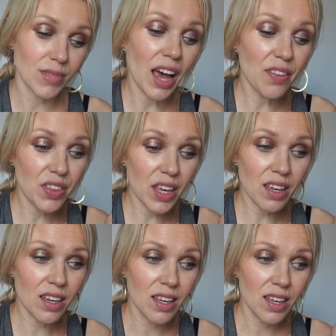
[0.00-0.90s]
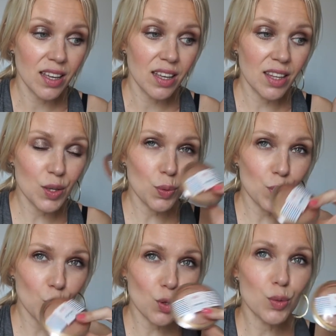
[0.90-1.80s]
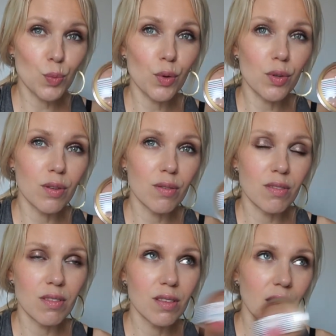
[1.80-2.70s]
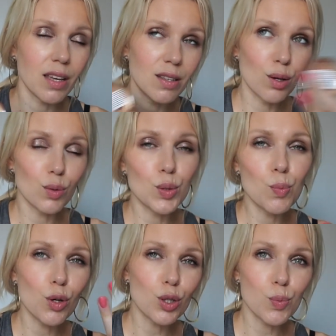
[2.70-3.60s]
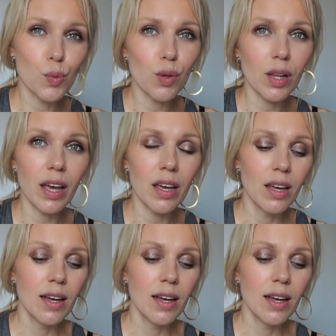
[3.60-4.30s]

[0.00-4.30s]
I think this one's more smooth, like it goes more smoothly